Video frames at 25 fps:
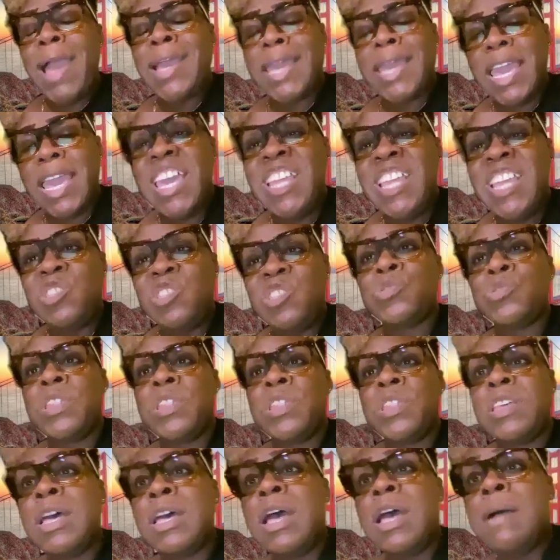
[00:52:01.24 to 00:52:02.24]
back into
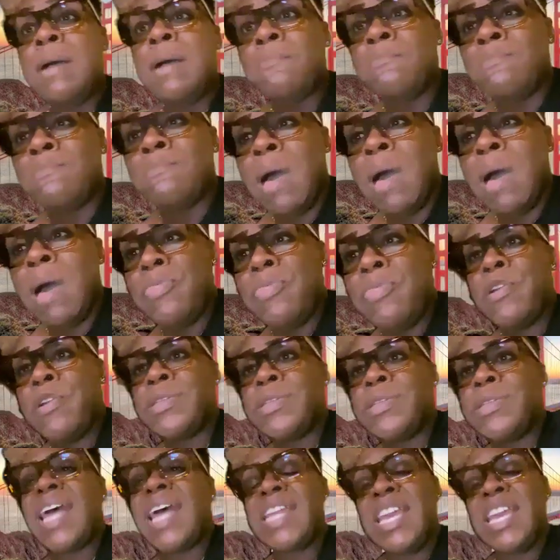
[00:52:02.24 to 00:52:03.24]
the
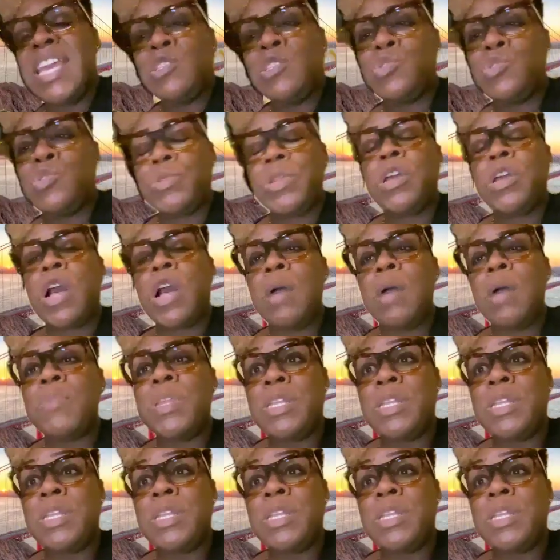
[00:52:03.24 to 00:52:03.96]
mothers and into the